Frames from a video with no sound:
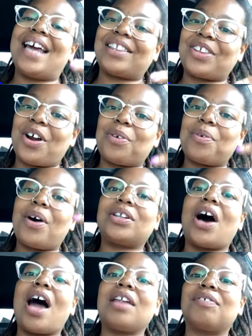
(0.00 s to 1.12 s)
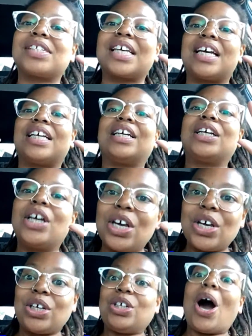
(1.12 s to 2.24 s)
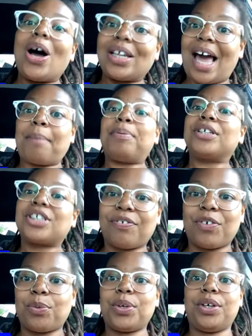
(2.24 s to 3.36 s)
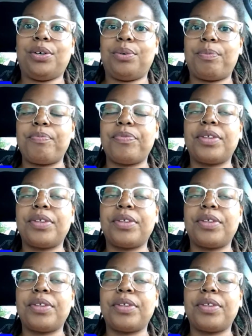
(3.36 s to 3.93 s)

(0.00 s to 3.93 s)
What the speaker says: And that third roll, and all of a sudden, y'all like pushing for real.